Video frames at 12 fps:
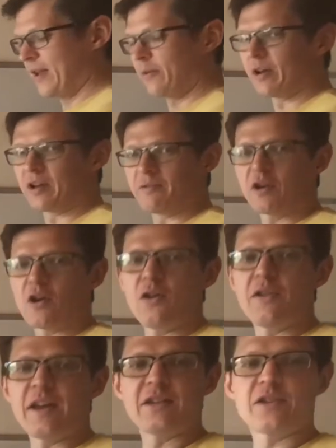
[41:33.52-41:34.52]
We can recall
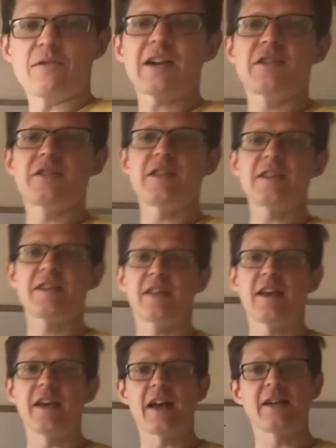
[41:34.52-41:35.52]
the interactions. This
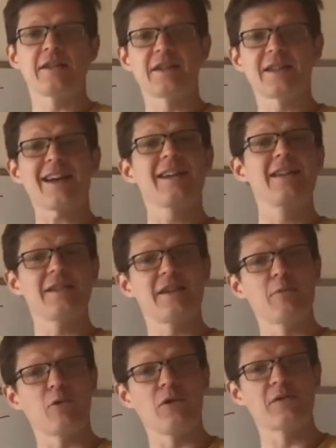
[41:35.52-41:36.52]
thing has exactly the
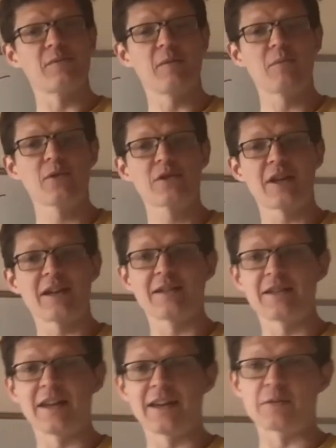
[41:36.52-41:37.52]
same quantum numbers as
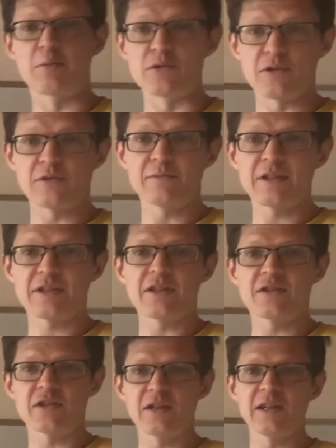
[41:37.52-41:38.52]
the Higgs boson,
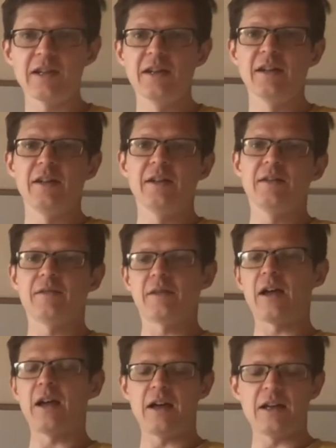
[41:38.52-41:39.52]
essentially.
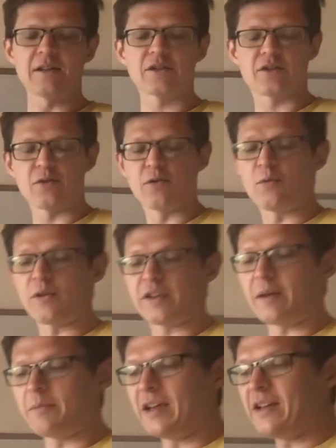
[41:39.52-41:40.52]
And so what
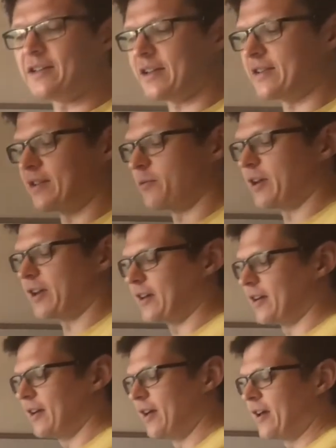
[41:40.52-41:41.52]
that means is that we
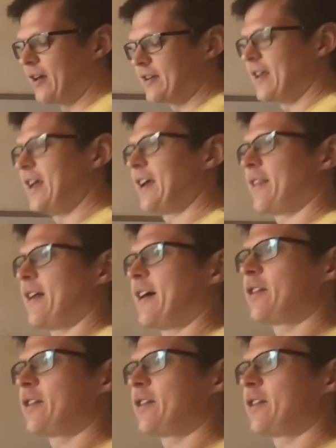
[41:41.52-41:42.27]
can take that